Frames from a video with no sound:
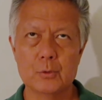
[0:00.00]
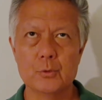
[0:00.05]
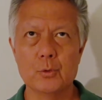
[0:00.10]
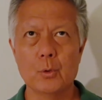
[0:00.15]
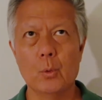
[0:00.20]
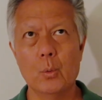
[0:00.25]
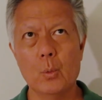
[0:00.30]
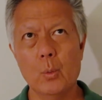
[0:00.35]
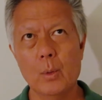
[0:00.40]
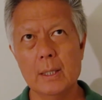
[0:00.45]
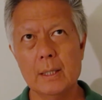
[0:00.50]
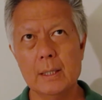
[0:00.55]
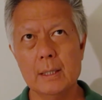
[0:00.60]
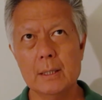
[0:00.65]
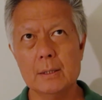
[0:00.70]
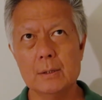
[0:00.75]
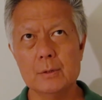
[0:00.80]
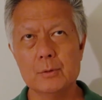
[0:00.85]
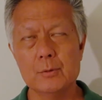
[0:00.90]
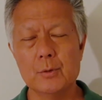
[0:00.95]
So what
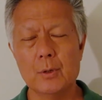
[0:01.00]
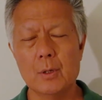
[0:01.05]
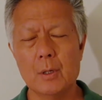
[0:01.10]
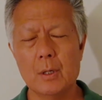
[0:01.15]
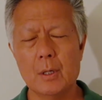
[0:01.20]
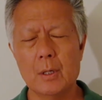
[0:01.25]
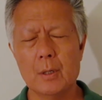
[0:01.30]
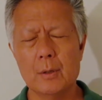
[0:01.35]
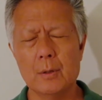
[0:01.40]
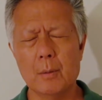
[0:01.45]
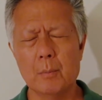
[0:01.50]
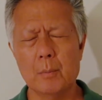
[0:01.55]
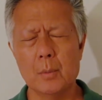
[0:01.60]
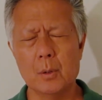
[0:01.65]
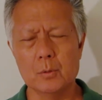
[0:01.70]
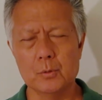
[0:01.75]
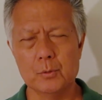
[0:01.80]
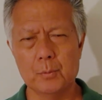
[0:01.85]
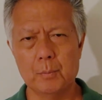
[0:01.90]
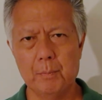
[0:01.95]
is the
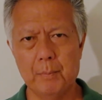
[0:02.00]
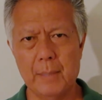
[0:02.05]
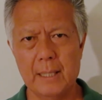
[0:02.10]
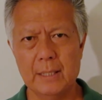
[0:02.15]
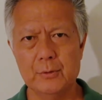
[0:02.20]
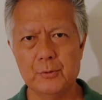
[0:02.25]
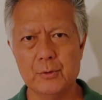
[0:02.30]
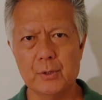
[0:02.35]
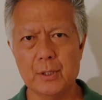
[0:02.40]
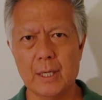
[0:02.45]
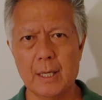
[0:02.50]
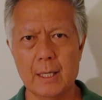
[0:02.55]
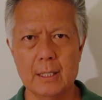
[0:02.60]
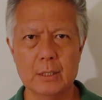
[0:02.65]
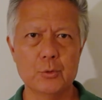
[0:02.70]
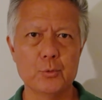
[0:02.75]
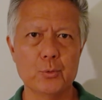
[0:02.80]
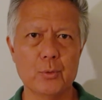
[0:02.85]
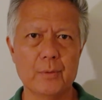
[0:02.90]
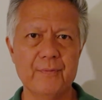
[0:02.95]
most basic
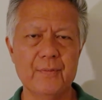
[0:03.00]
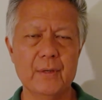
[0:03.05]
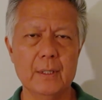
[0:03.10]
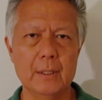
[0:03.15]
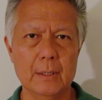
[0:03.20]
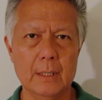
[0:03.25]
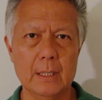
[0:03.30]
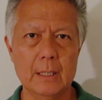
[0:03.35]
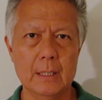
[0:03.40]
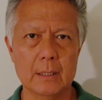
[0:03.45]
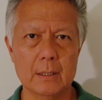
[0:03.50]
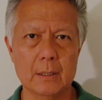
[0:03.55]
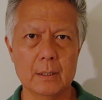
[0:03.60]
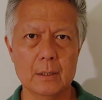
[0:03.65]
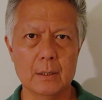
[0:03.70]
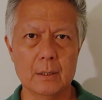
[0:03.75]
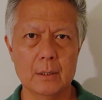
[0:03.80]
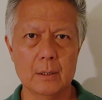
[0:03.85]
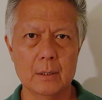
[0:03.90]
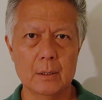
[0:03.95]
entry fee needed
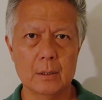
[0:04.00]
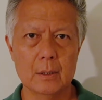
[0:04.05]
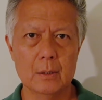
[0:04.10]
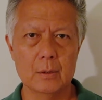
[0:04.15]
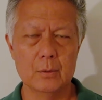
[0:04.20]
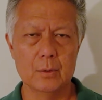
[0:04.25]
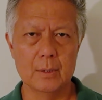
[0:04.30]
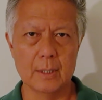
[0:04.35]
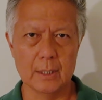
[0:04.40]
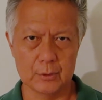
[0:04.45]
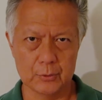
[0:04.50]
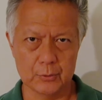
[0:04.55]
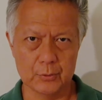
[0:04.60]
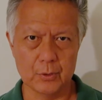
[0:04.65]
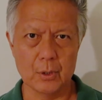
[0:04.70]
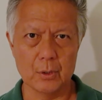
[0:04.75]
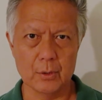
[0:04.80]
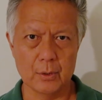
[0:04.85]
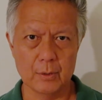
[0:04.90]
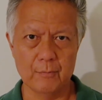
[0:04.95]
to get
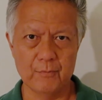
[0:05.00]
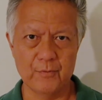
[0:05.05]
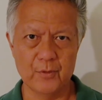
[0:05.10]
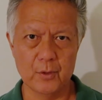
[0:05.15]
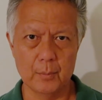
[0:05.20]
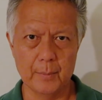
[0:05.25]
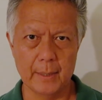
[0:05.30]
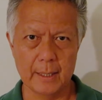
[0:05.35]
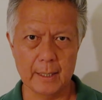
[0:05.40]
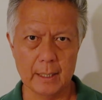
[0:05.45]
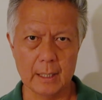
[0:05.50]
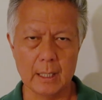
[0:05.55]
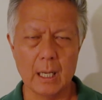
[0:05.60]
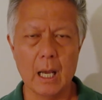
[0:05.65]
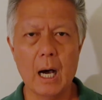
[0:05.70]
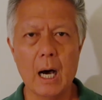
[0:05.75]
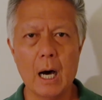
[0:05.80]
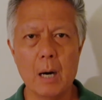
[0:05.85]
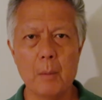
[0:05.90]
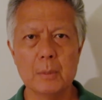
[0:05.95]
started in filmmaking?
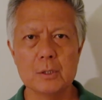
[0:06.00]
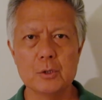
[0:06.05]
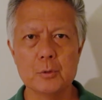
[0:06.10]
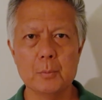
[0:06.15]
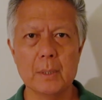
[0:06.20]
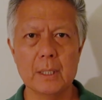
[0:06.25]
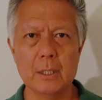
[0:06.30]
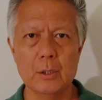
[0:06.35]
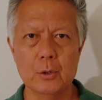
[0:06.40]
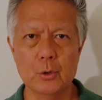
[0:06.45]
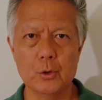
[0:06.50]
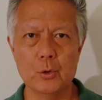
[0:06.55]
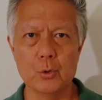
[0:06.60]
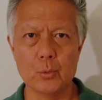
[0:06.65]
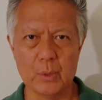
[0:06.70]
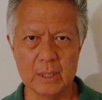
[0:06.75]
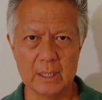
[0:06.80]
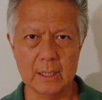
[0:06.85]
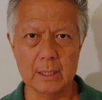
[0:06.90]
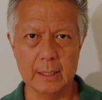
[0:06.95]
How much money do
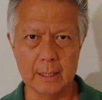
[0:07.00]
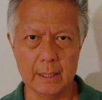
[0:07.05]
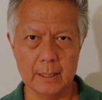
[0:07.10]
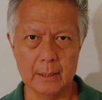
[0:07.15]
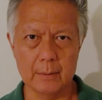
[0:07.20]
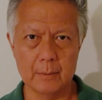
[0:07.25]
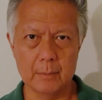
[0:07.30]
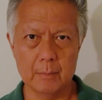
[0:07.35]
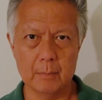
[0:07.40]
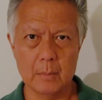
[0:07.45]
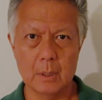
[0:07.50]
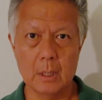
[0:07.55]
you really need?